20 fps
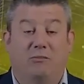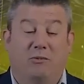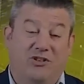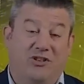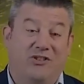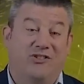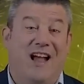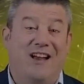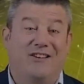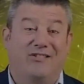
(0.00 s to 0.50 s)
which
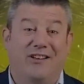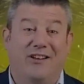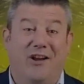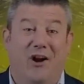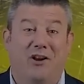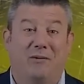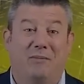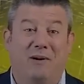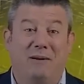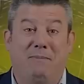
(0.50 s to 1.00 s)
is actually
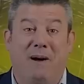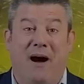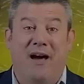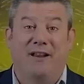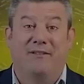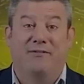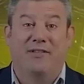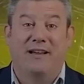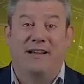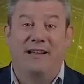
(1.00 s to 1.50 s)
going to be part
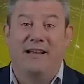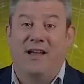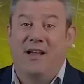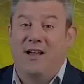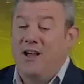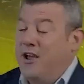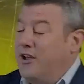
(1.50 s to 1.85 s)
of the